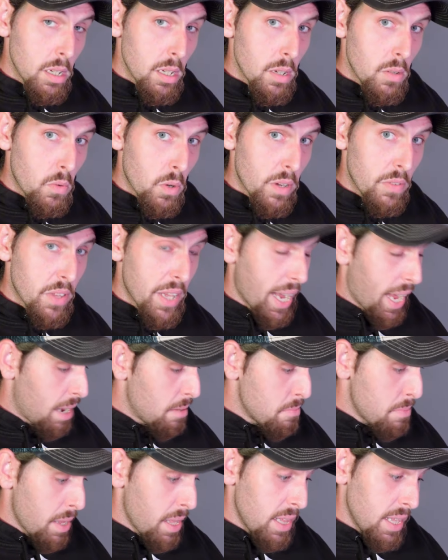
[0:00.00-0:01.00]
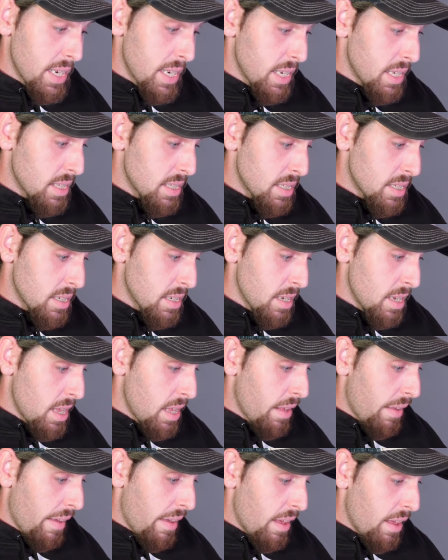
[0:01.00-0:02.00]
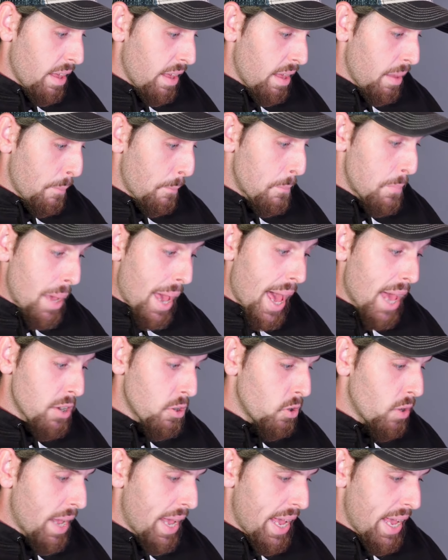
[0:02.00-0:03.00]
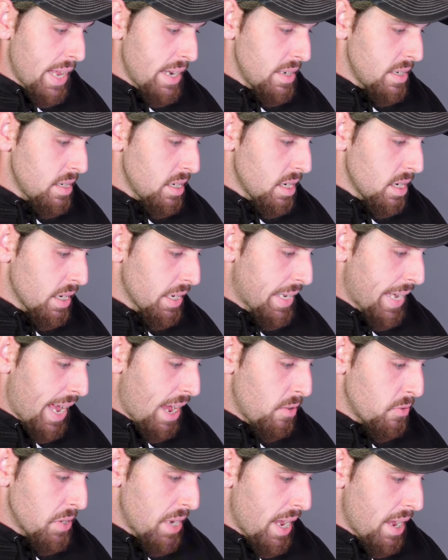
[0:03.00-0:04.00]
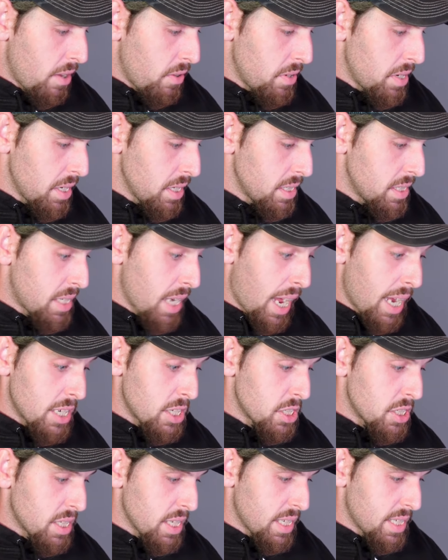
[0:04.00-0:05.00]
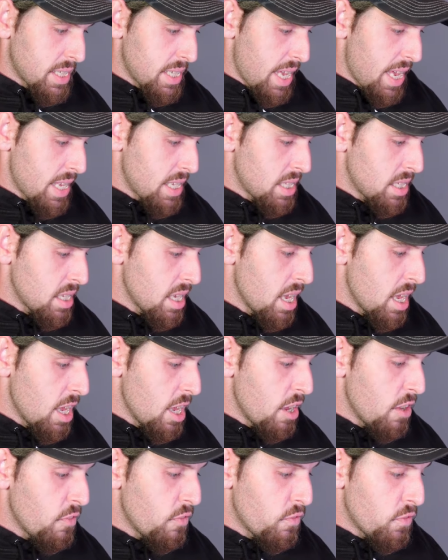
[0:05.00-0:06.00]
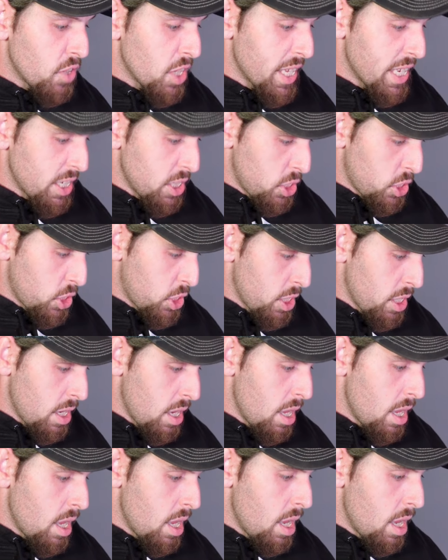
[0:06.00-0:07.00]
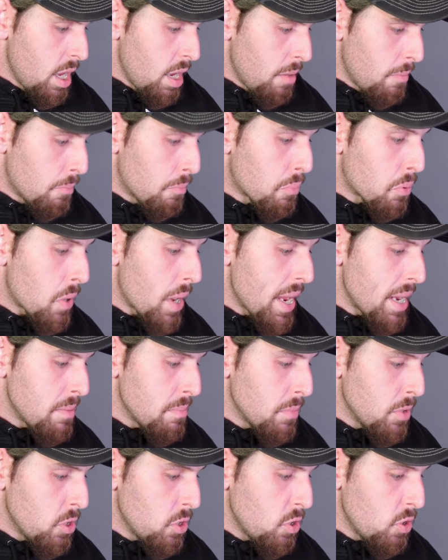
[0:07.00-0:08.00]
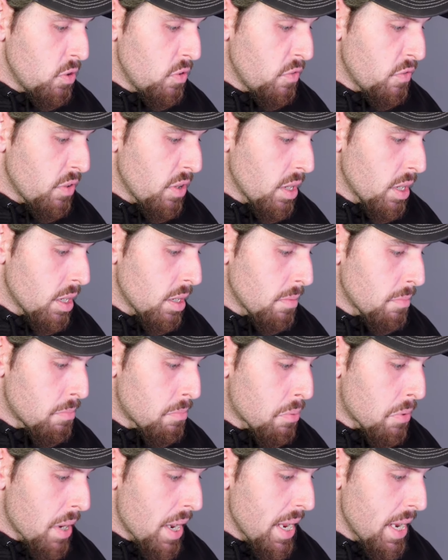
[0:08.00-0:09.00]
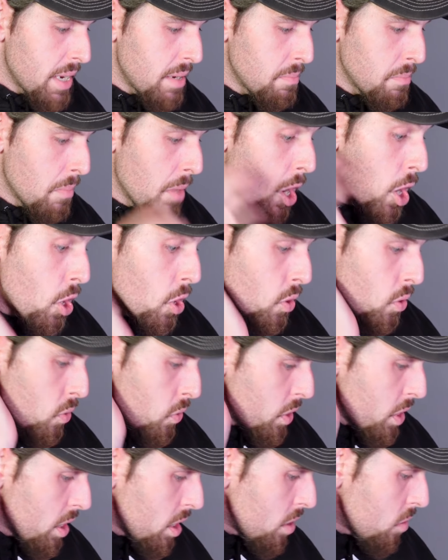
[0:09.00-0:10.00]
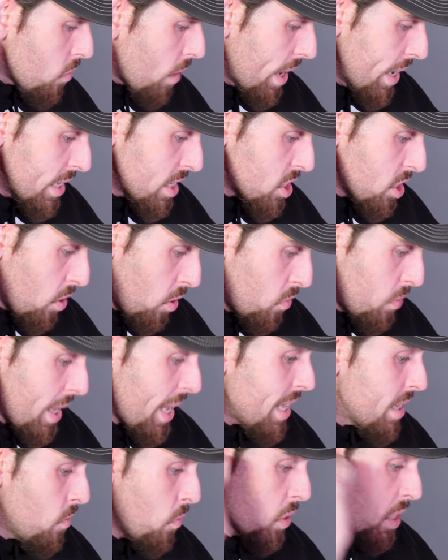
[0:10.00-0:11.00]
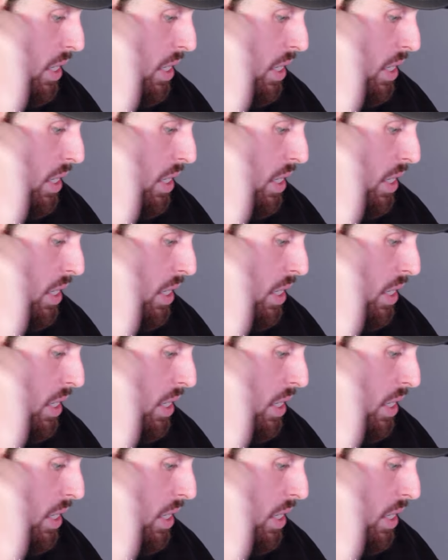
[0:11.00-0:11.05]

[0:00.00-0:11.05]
What if they got abilities? Battle end, countdown, dodge success, flinch, bread move, bread mode. Right? So that we're